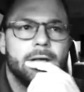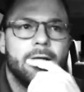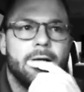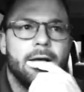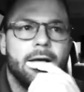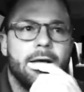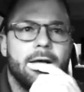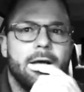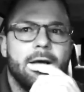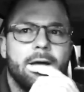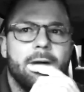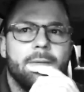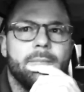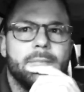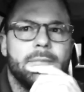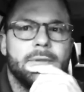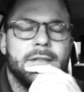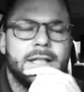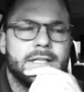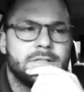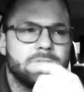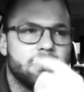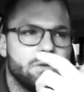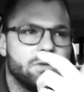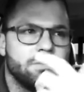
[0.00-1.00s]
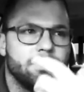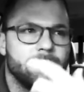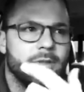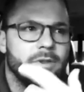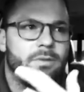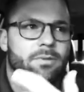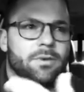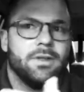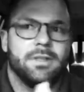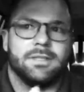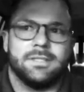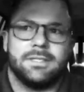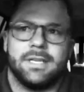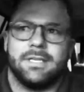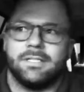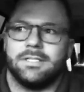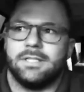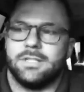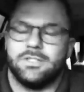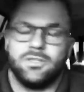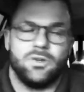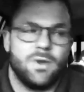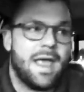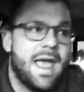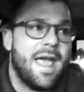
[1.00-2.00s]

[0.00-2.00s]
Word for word: Um, and that's ultimately the realization that you